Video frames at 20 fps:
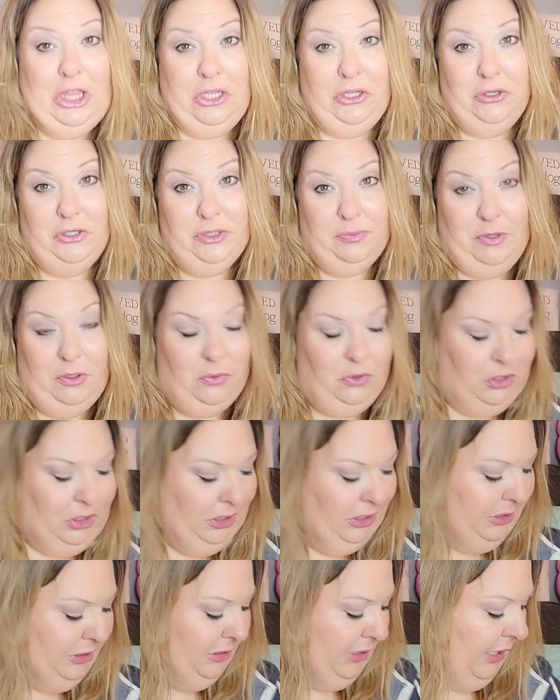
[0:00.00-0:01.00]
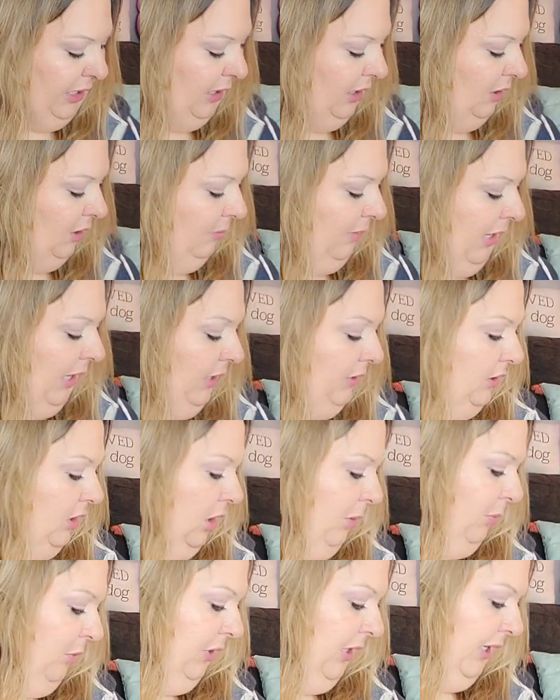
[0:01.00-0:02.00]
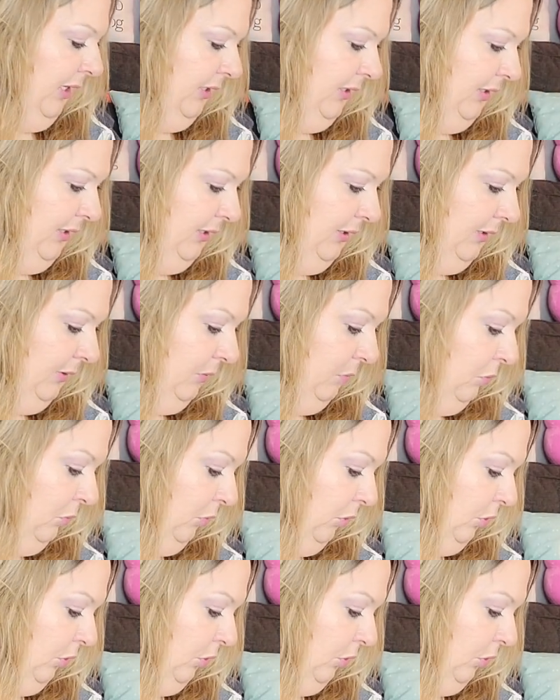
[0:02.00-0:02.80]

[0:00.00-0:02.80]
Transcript: Lego's been really exciting the past couple days because